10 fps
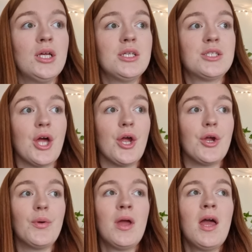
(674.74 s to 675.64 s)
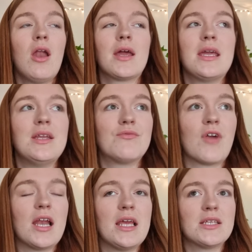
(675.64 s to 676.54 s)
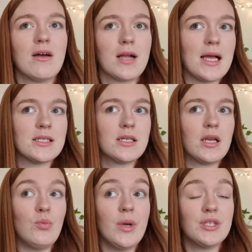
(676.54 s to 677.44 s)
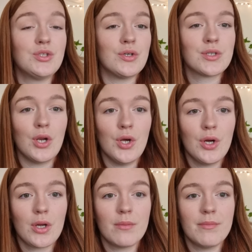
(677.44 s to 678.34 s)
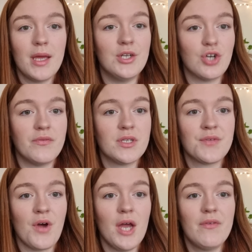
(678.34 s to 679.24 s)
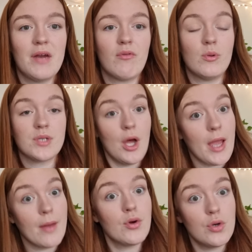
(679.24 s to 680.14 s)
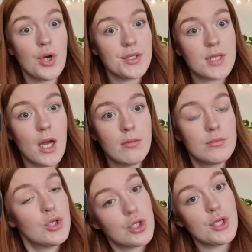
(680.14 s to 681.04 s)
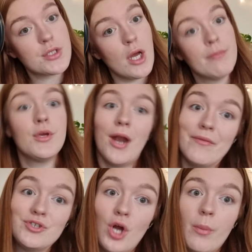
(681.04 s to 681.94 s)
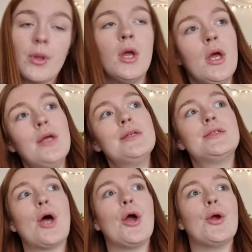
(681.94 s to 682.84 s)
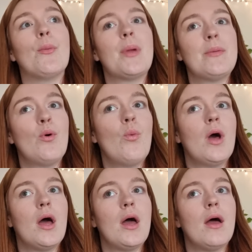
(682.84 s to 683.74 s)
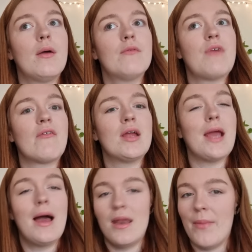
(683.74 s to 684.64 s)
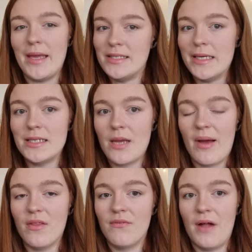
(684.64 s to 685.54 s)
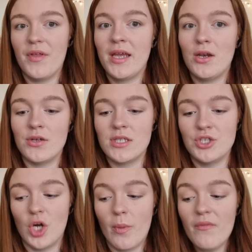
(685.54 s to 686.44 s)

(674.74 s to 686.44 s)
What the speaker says: So, like, he'd really sarcastically wished Oscar luck in Drive to Survive, and everyone was like, oh yeah, good luck, Oscar. Good luck, Oscar. You don't have a job. So people were very animated about the fact that he'd lost his job.